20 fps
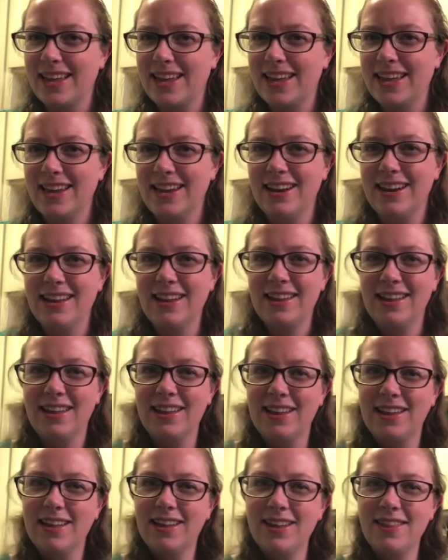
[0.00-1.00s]
in
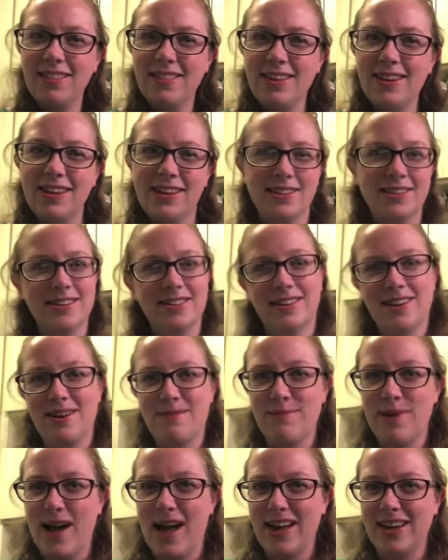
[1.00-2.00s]
the Instant
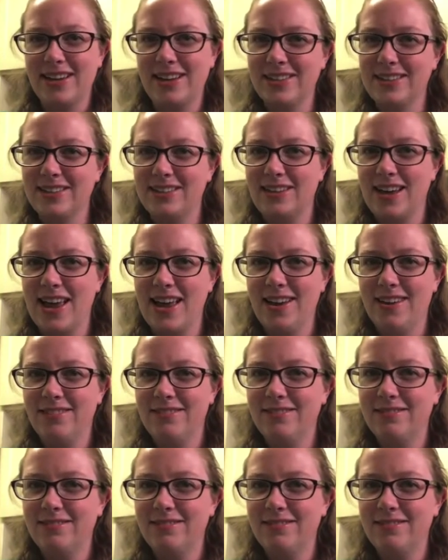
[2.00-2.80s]
Pot instead.